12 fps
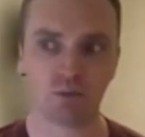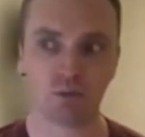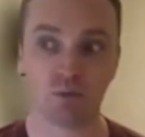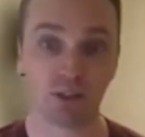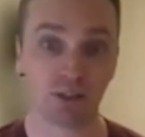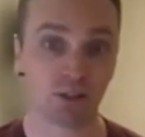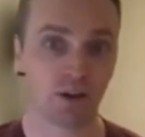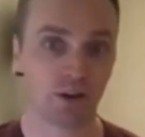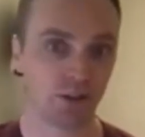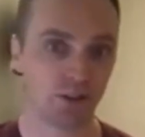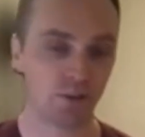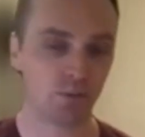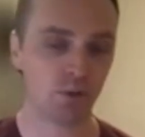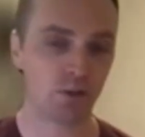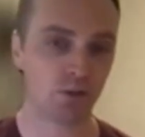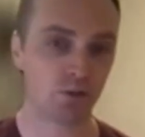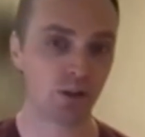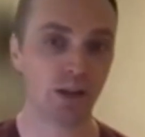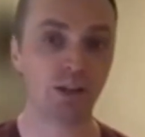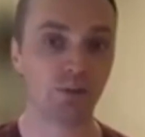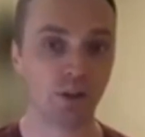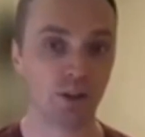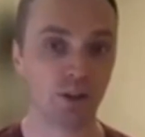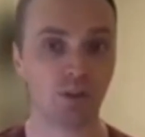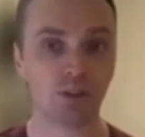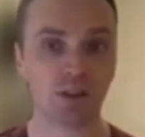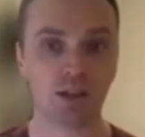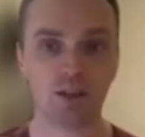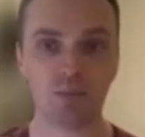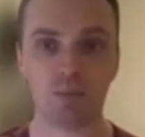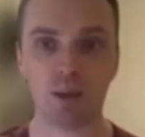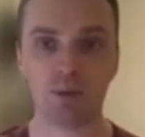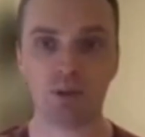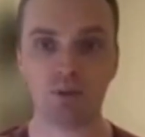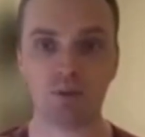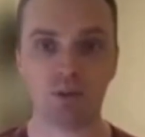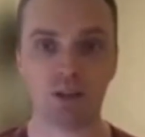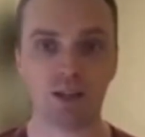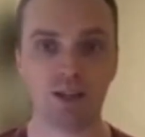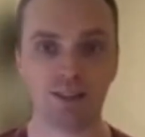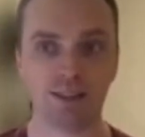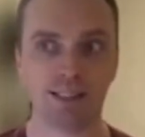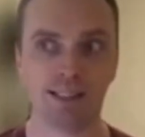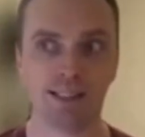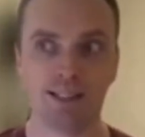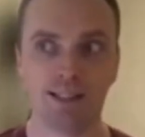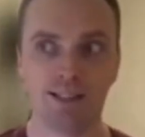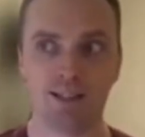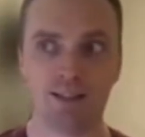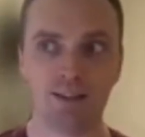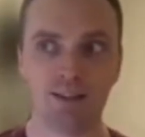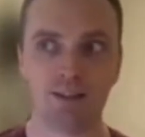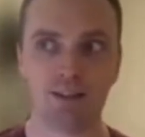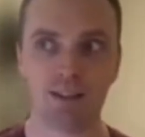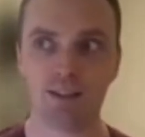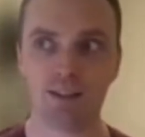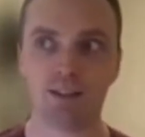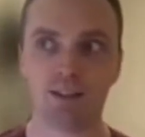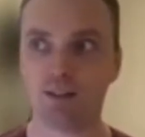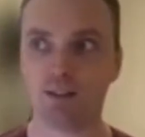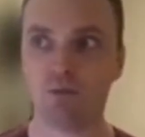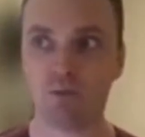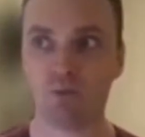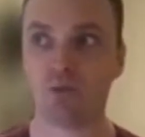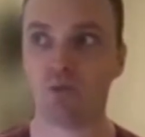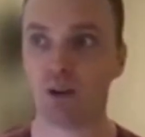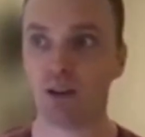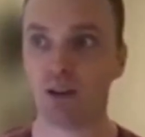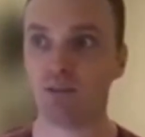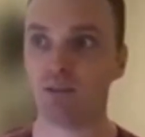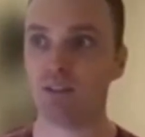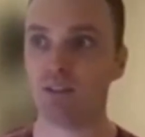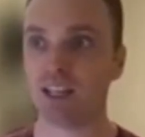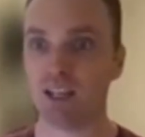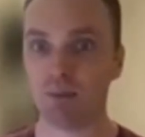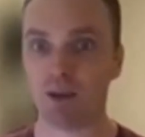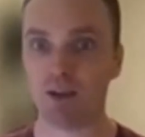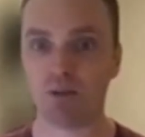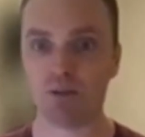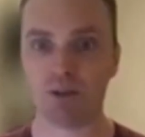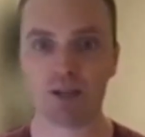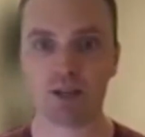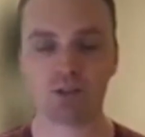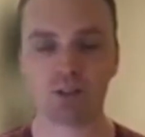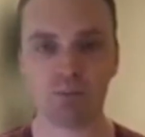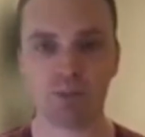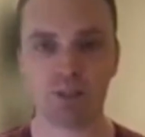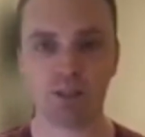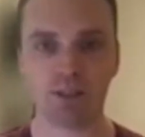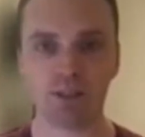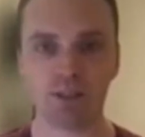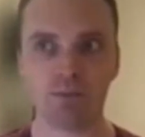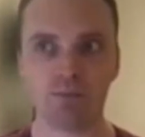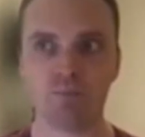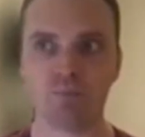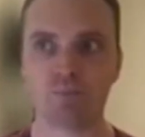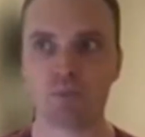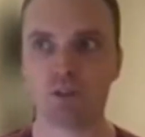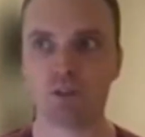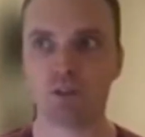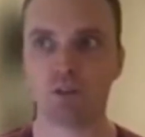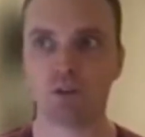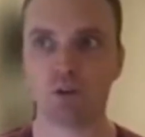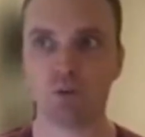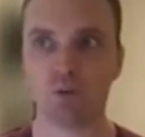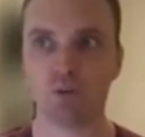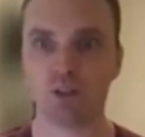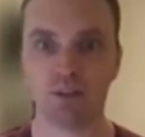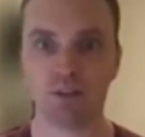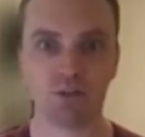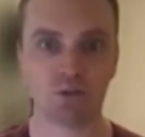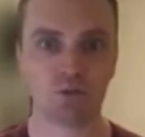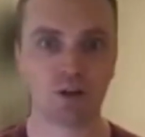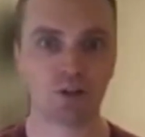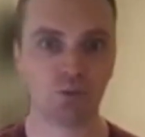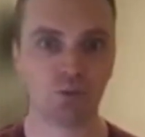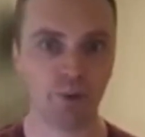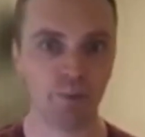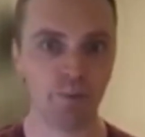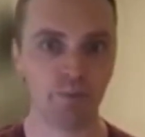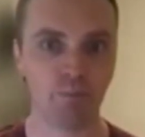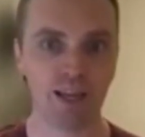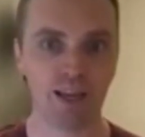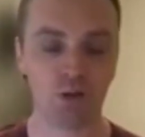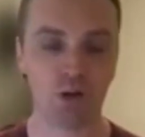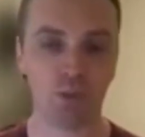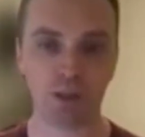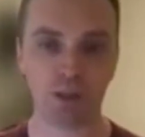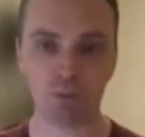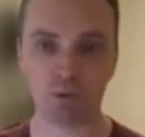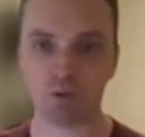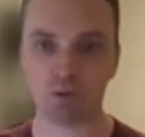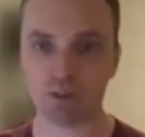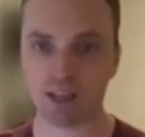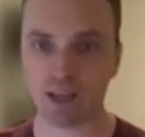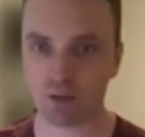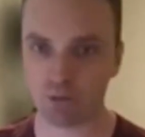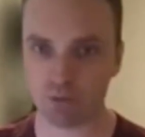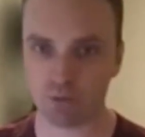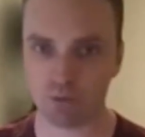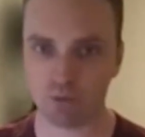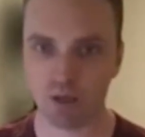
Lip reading: threat scenarios that with an Australian vendor, we started mapping over, okay, the threat here may not actually be, you know, death and destruction, but economic, which is can you,